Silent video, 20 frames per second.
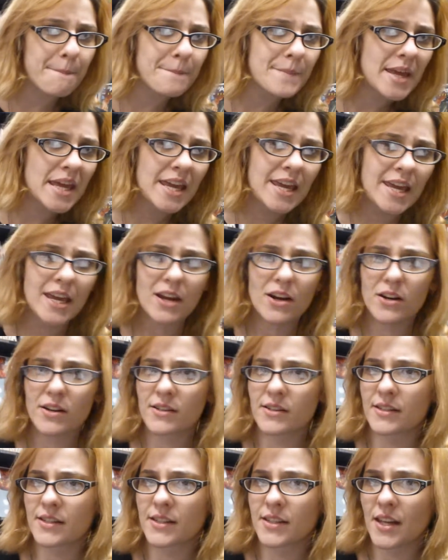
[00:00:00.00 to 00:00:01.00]

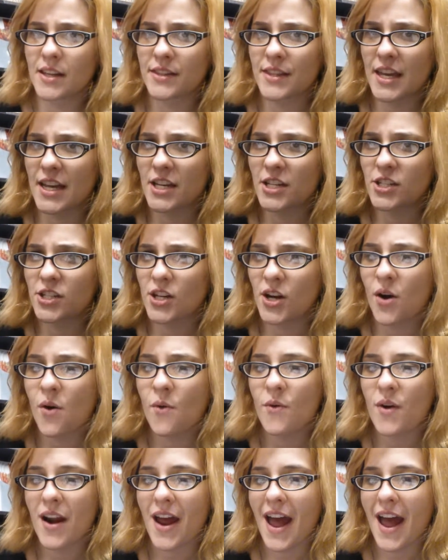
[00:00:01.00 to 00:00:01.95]
appears that they don't